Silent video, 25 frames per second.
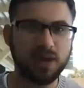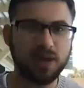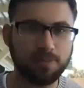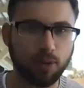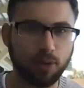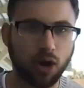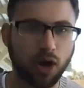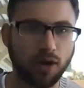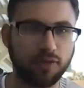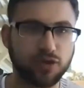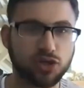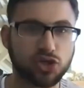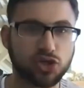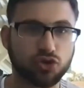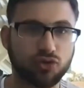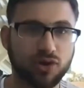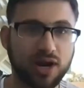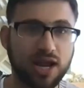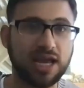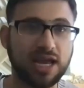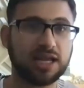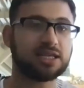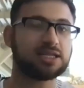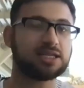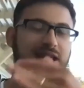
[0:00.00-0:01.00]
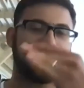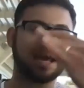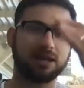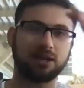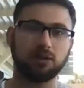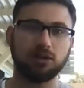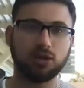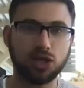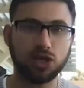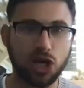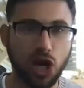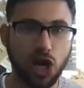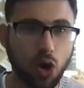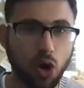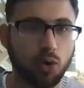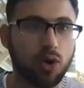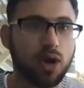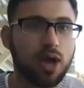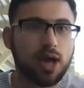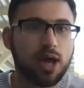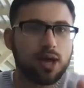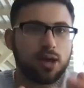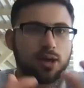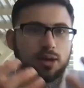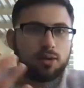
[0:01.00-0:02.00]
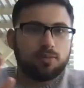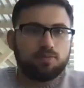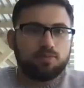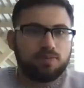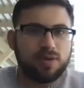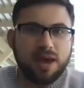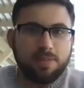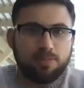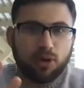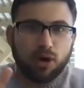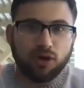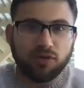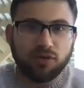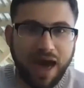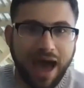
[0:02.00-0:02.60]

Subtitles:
people on the streets, and, people